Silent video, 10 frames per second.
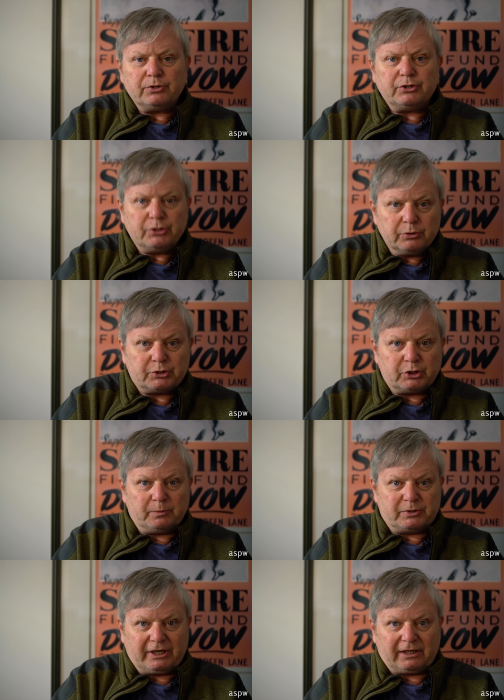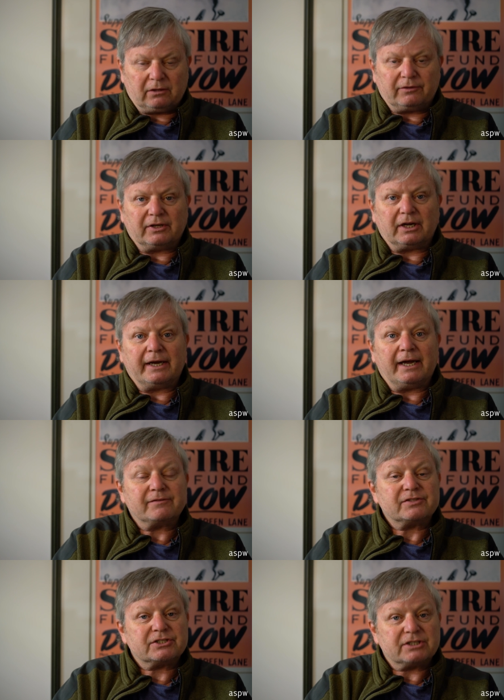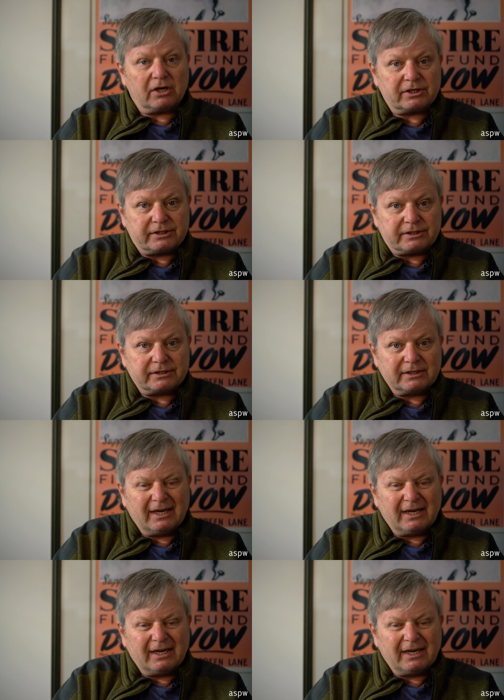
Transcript: YouTube channel that I have started.